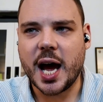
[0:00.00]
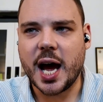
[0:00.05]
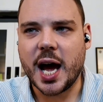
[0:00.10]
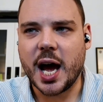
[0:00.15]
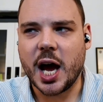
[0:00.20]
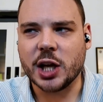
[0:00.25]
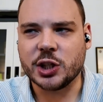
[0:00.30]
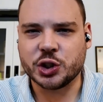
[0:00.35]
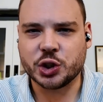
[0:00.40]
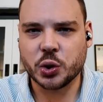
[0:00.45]

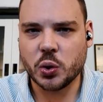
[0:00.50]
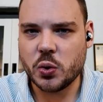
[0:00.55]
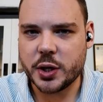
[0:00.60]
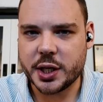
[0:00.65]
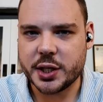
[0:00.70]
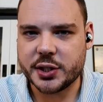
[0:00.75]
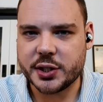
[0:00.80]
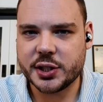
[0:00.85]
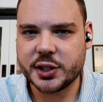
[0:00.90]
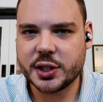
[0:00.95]
a
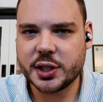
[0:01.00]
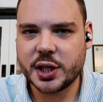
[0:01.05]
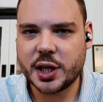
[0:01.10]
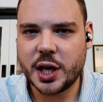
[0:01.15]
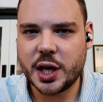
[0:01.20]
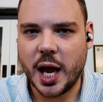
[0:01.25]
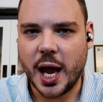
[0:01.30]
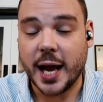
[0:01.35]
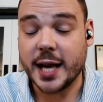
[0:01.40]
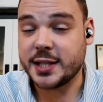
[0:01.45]
choice.
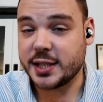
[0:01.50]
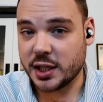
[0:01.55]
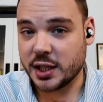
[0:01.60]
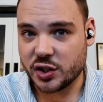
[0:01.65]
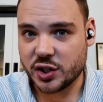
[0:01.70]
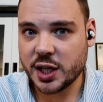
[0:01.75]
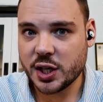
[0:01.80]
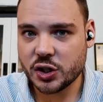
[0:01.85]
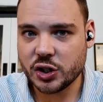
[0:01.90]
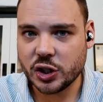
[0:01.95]
It's an
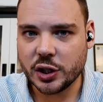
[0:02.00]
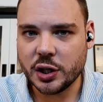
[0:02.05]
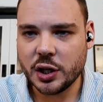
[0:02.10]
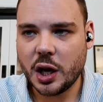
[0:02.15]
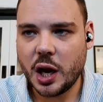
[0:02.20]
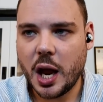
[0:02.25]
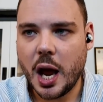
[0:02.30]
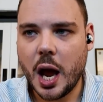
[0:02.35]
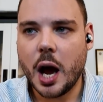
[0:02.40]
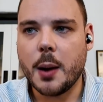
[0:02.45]
addiction.
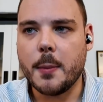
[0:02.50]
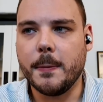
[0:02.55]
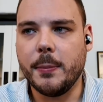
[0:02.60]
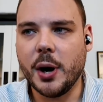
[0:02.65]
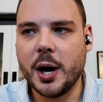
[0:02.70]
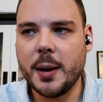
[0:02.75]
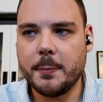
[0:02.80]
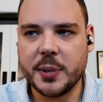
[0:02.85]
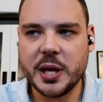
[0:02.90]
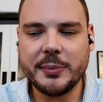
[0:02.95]

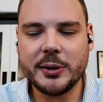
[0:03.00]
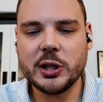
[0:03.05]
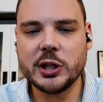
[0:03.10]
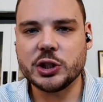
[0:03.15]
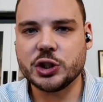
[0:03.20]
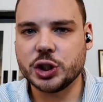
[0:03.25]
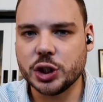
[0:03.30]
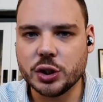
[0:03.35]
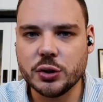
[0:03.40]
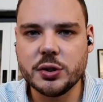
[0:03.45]
But people are
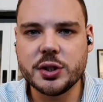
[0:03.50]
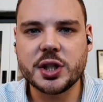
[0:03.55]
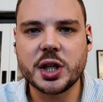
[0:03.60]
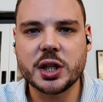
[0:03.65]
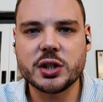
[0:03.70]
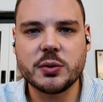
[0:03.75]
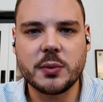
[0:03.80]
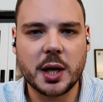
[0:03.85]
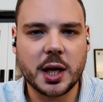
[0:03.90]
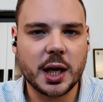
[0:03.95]
choosing
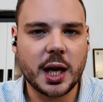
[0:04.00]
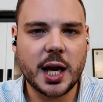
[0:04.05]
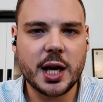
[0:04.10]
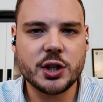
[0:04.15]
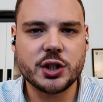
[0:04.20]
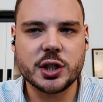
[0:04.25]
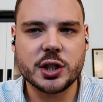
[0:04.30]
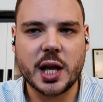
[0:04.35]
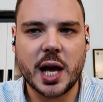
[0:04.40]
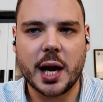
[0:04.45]
to engage
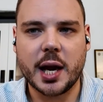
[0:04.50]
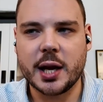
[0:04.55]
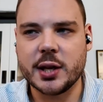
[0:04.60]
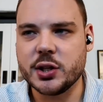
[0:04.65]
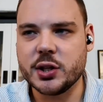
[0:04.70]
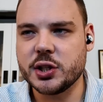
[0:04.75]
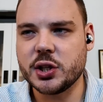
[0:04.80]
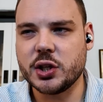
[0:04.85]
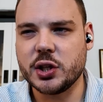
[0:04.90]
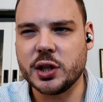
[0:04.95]
in that,
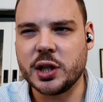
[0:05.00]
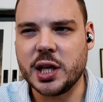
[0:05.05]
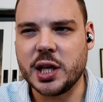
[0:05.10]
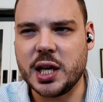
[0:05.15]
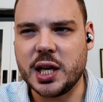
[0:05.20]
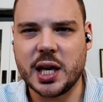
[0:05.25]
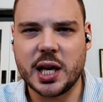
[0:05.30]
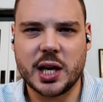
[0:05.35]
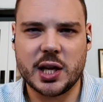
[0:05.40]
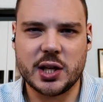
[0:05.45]
and
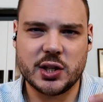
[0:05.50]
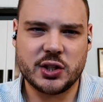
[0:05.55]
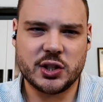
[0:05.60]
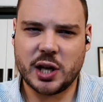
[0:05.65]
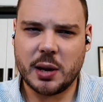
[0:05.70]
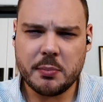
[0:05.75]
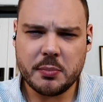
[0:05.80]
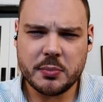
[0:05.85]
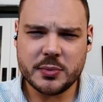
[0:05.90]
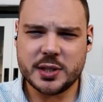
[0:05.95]

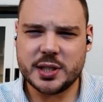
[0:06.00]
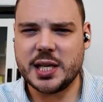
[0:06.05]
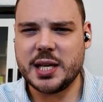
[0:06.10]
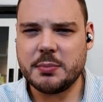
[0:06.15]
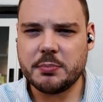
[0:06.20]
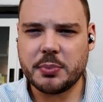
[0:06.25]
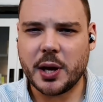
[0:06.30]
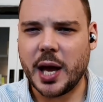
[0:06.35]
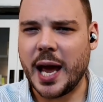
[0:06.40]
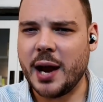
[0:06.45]
some deep
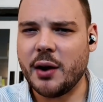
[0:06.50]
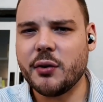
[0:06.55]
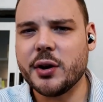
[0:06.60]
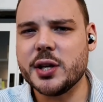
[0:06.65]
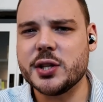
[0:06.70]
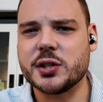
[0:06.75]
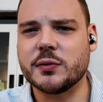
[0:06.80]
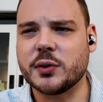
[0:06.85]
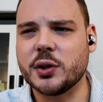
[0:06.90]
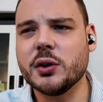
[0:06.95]
areas
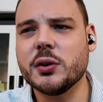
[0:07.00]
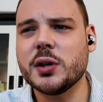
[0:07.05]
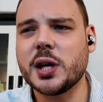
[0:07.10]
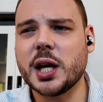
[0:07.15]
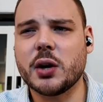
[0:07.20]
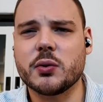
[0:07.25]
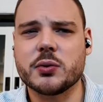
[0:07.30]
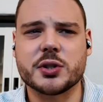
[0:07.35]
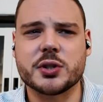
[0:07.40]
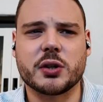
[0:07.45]
of gooning
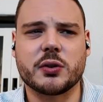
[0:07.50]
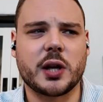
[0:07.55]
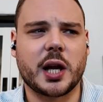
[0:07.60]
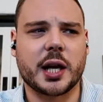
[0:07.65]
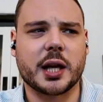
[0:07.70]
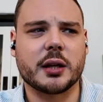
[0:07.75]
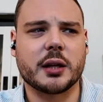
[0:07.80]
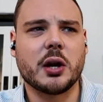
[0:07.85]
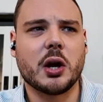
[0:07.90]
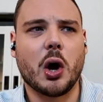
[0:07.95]
are also like
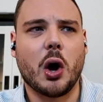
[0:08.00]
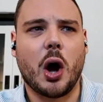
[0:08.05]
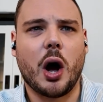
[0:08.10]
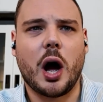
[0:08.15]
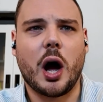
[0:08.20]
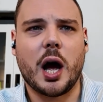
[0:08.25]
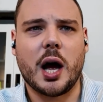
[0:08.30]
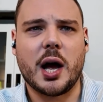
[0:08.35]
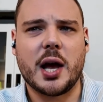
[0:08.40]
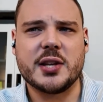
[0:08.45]

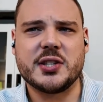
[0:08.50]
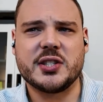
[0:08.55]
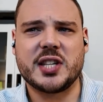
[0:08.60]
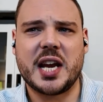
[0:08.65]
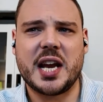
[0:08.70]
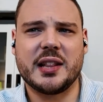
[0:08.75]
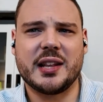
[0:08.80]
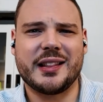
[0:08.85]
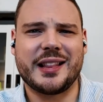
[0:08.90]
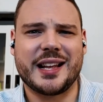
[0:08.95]

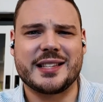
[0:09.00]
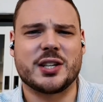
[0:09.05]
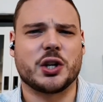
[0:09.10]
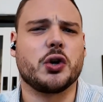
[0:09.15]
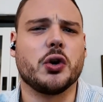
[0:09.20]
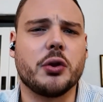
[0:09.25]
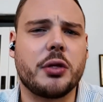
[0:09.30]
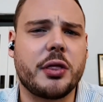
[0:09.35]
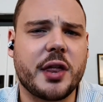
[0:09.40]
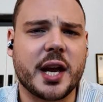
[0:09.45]
saying that that's a
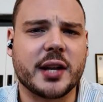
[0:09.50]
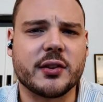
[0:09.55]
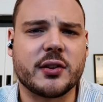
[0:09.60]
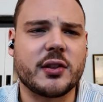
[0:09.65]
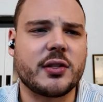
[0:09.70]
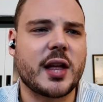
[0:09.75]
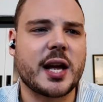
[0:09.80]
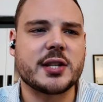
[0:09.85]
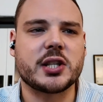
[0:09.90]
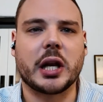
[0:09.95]
good thing, that
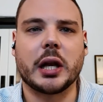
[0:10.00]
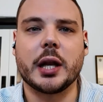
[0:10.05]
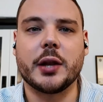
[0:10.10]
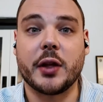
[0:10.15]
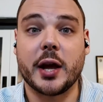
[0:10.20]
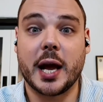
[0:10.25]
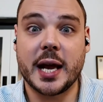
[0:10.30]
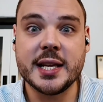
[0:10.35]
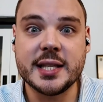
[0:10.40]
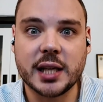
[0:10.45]

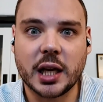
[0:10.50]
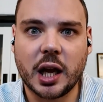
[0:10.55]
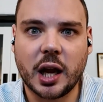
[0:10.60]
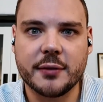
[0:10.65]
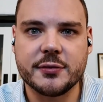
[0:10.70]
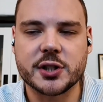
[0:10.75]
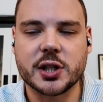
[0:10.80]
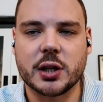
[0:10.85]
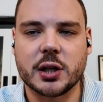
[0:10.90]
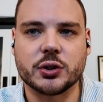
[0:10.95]
there is a
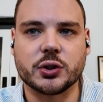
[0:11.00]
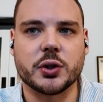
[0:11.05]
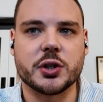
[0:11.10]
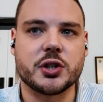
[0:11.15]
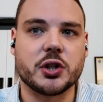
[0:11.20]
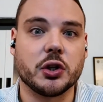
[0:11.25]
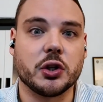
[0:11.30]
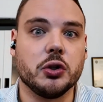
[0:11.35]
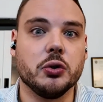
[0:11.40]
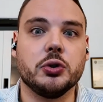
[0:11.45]
lifestyle choice
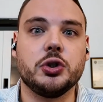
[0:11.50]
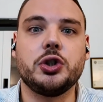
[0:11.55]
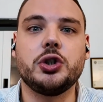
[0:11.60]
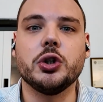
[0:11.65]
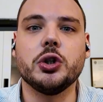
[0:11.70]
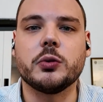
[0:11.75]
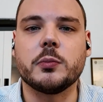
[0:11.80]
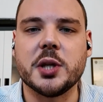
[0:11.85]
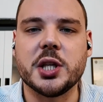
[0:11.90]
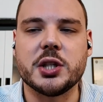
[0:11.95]
that you
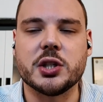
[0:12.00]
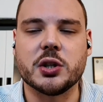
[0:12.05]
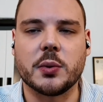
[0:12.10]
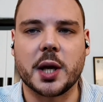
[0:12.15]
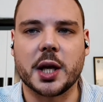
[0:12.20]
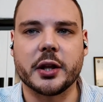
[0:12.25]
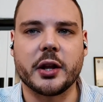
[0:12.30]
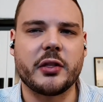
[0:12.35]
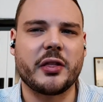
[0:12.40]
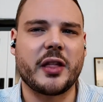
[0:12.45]
should be
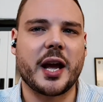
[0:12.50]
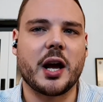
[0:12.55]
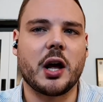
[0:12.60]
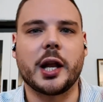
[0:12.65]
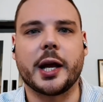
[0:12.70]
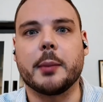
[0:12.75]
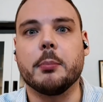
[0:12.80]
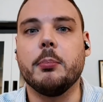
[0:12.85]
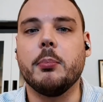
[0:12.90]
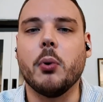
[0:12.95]
doing, that they are
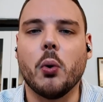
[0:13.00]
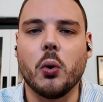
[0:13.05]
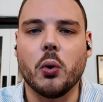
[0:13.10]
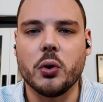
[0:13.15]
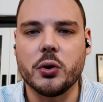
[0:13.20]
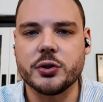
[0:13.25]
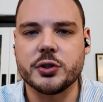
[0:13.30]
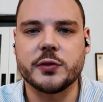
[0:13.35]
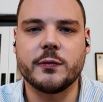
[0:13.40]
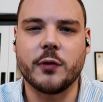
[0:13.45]
like born
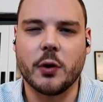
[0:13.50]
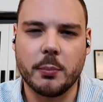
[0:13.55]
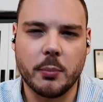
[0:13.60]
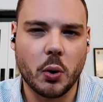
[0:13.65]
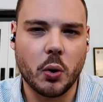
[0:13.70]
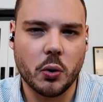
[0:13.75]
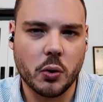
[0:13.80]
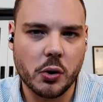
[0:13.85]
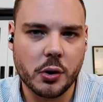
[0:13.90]
for porn.